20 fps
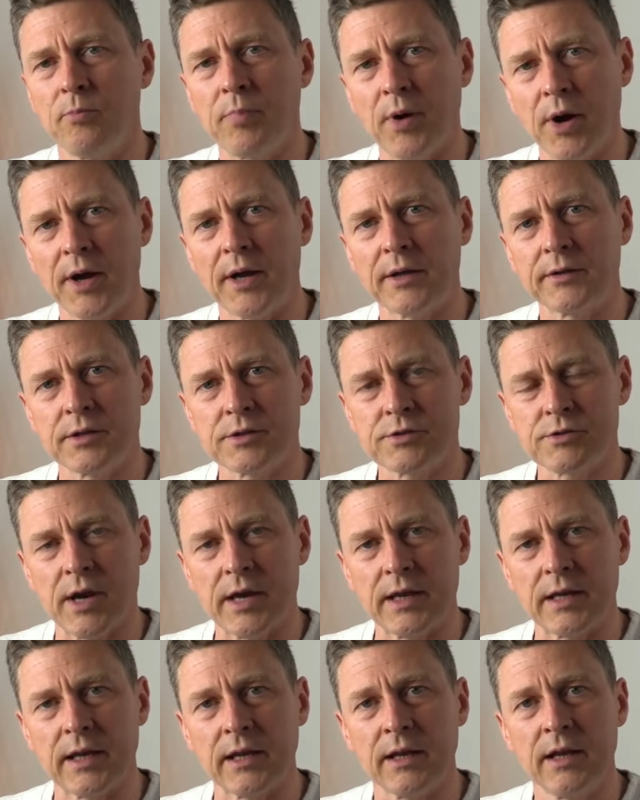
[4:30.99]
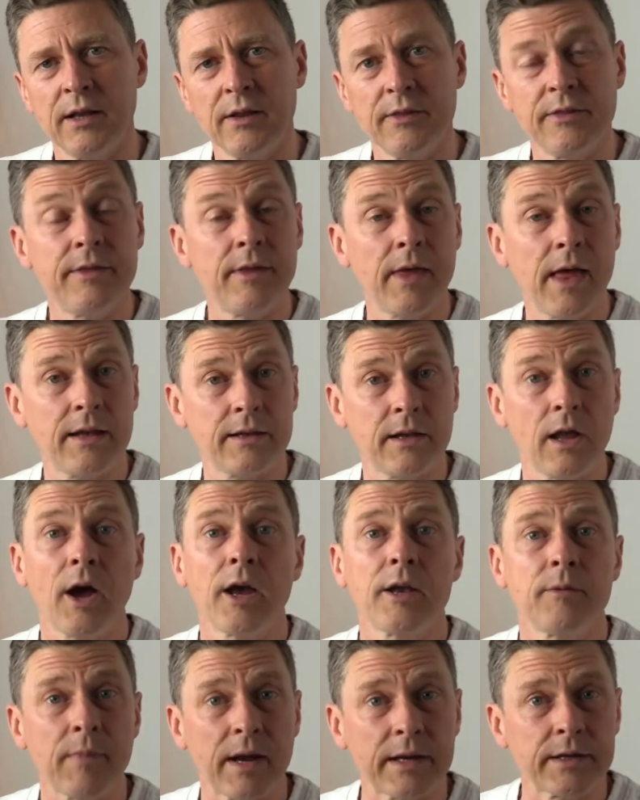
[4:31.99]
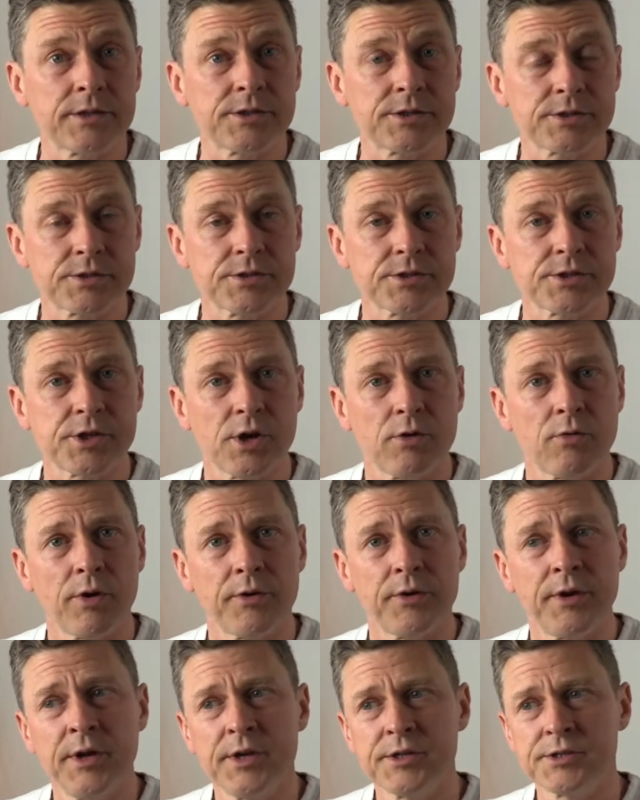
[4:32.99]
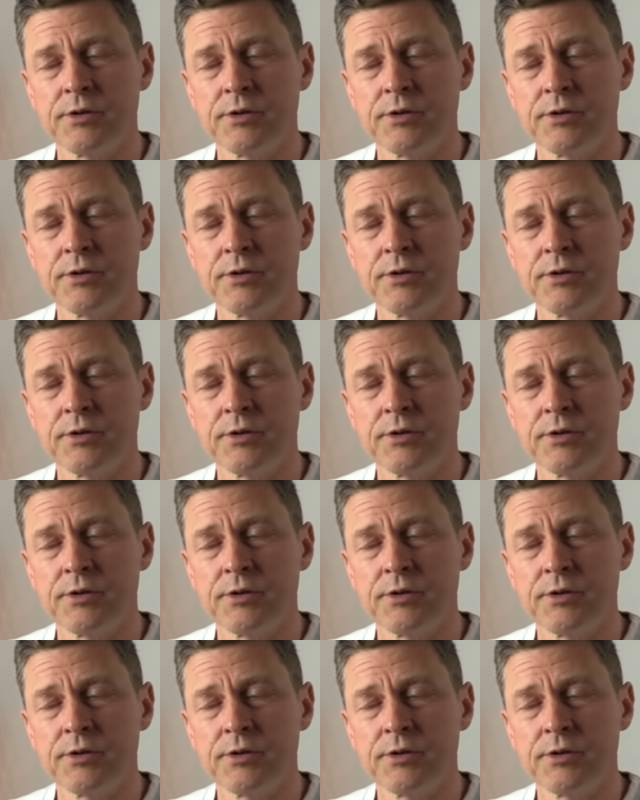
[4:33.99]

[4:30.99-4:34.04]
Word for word: buying the training, their line managers and so on.